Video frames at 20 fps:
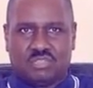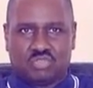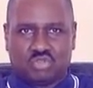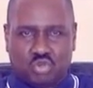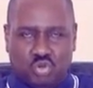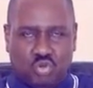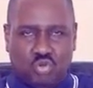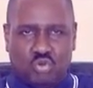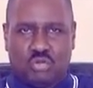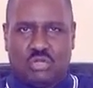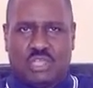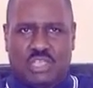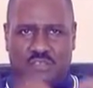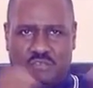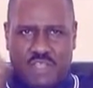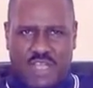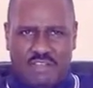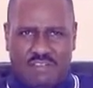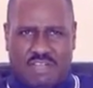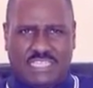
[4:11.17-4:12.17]
Two, if
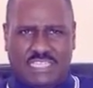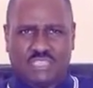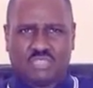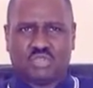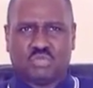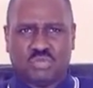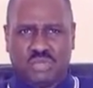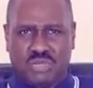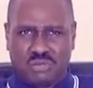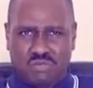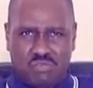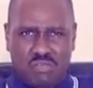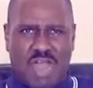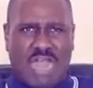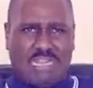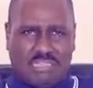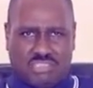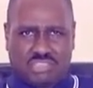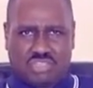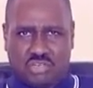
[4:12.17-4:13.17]
you are ready to be
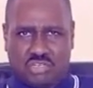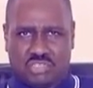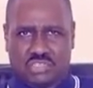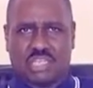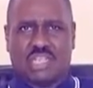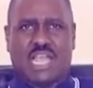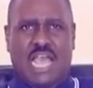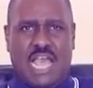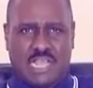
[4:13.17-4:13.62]
righteous